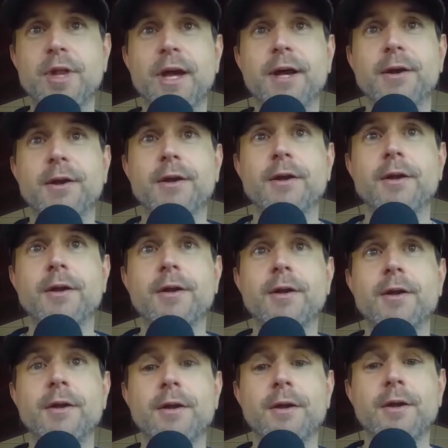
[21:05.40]
player
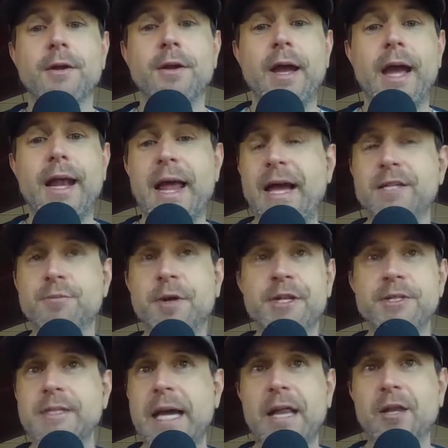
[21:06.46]
and has been
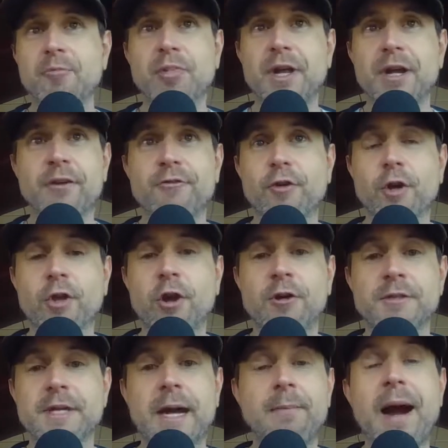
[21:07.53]
a solid player for a
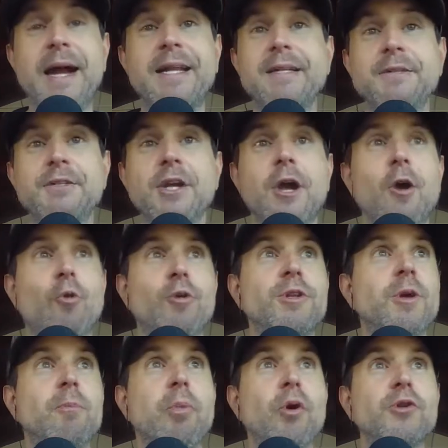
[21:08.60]
long time. When
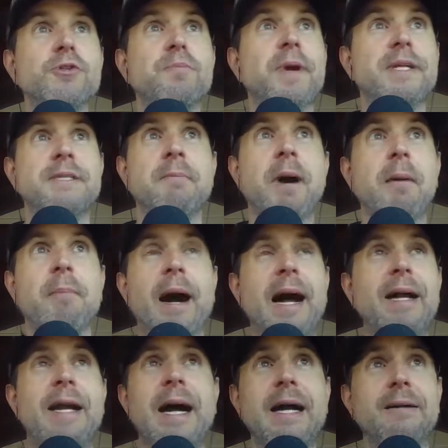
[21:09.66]
the Bulls picked him up,
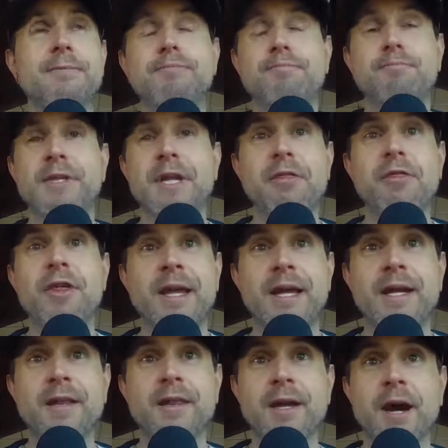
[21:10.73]
I didn't think
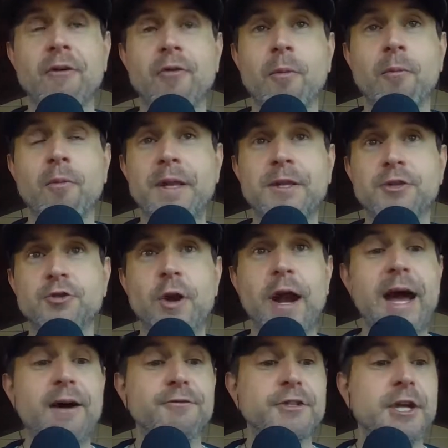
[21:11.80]
anything of him in the
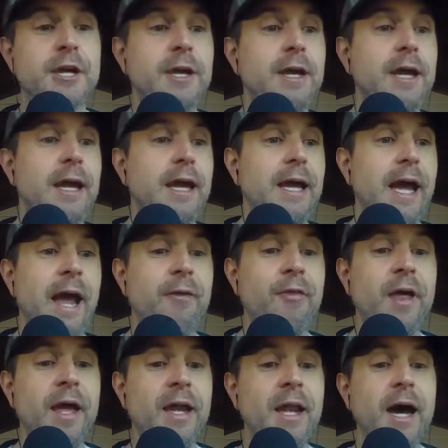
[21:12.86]
draft.
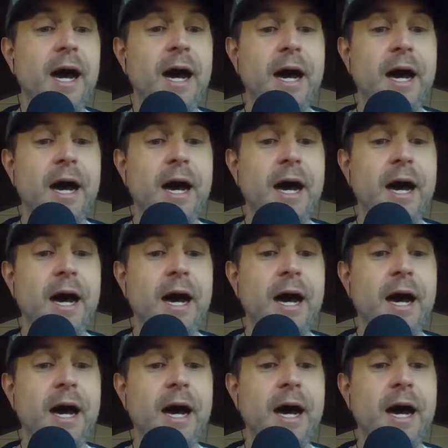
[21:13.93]
And then,